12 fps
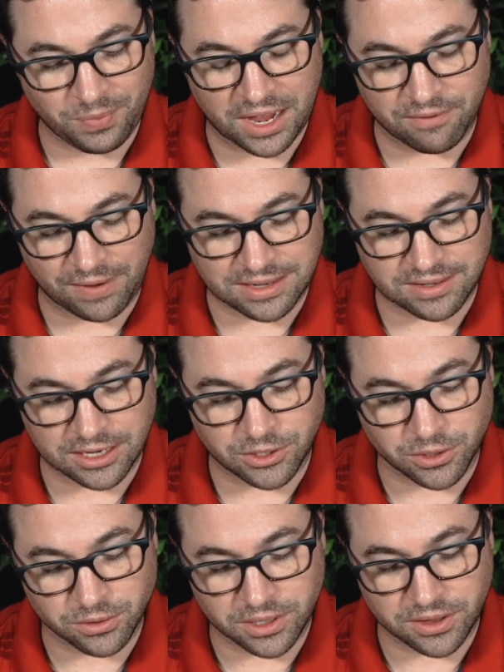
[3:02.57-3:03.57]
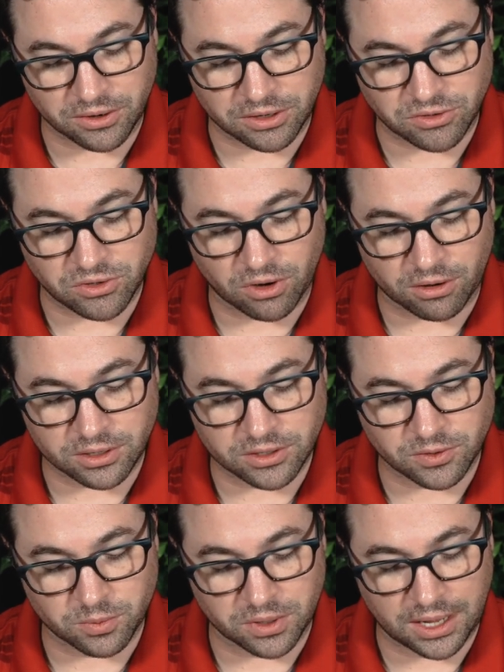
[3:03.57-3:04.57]
If I say, surely there is
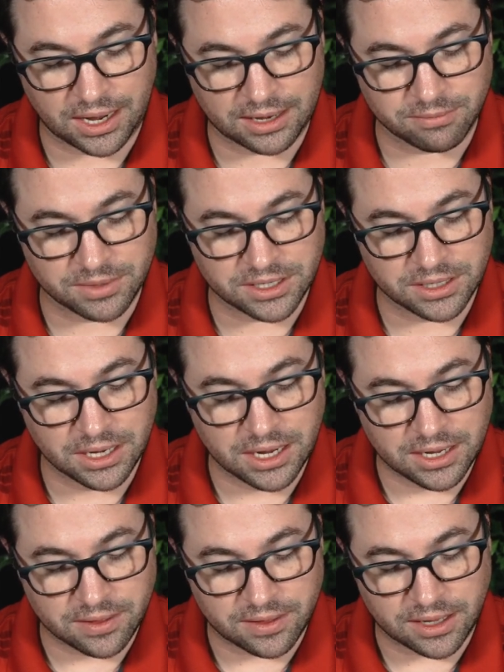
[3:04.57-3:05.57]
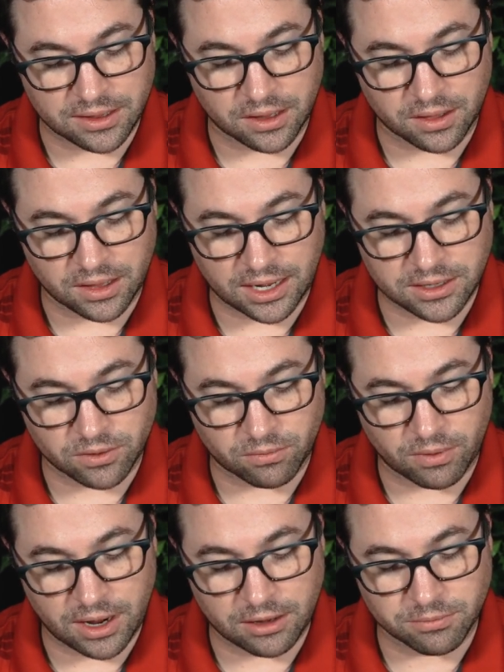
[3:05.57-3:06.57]
darkness will hide me, and the light
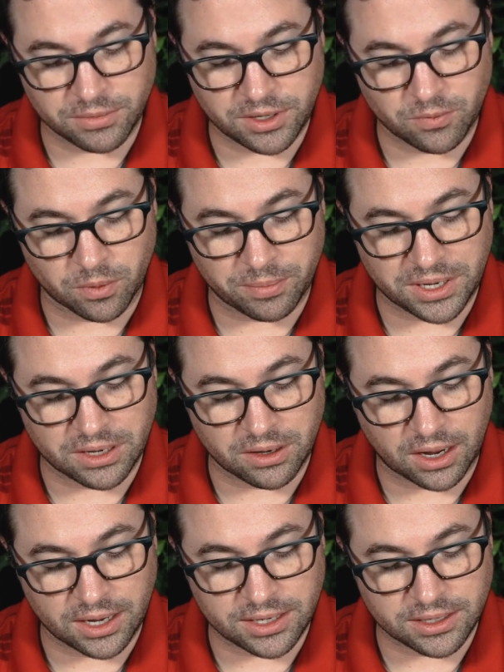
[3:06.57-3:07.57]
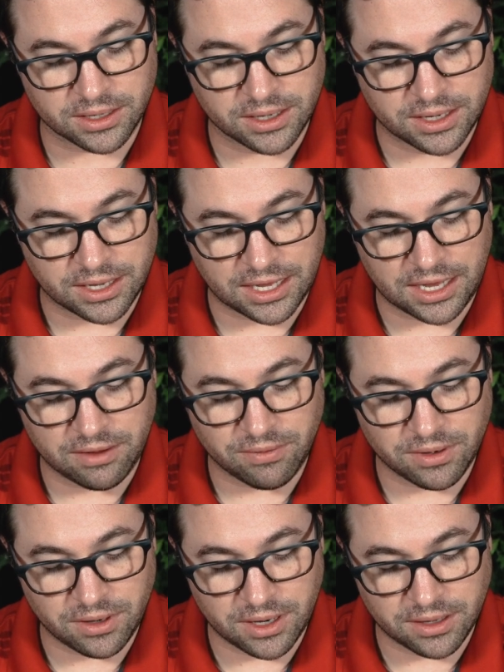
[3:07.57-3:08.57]
around me will be night,
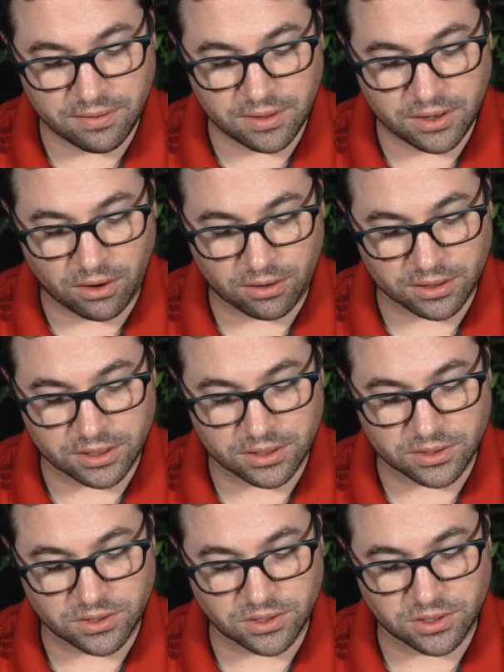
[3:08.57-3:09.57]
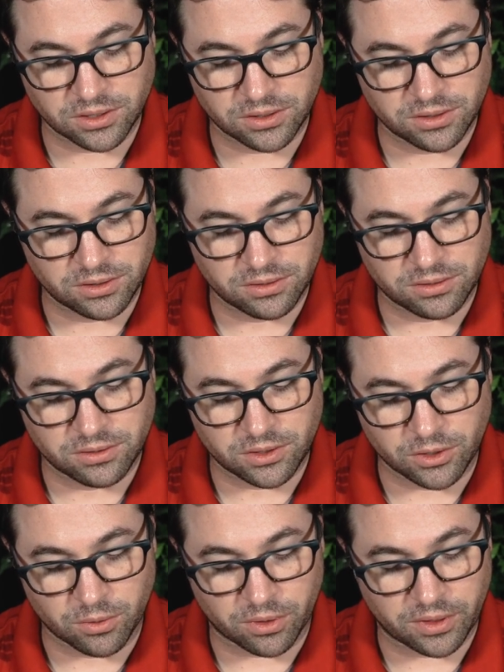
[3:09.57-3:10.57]
even in the darkness,
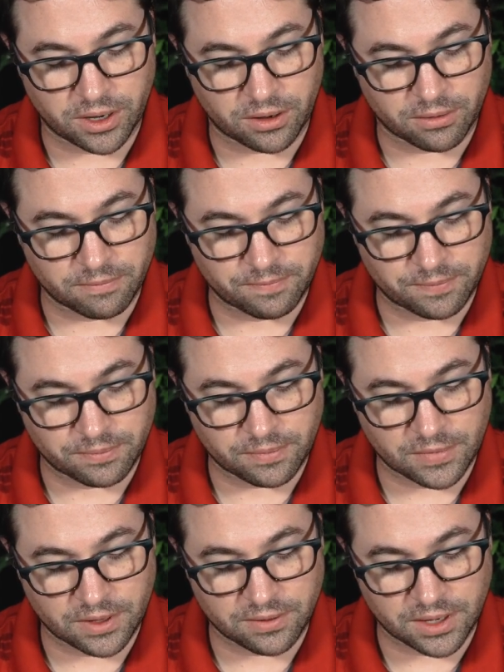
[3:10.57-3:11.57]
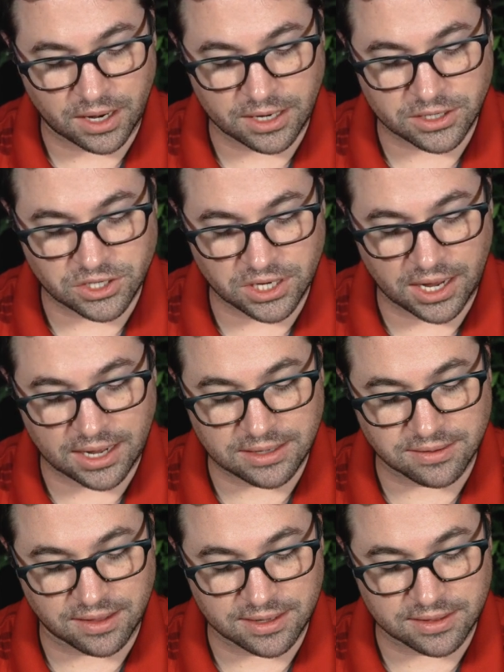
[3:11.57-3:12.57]
you are there. The night
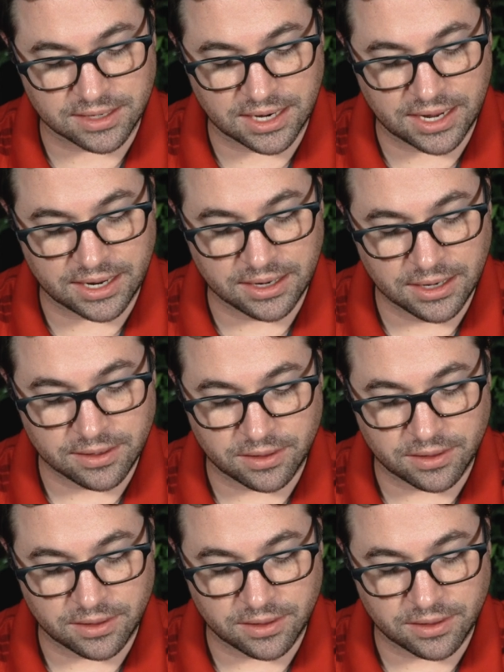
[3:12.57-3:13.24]
shines like the day.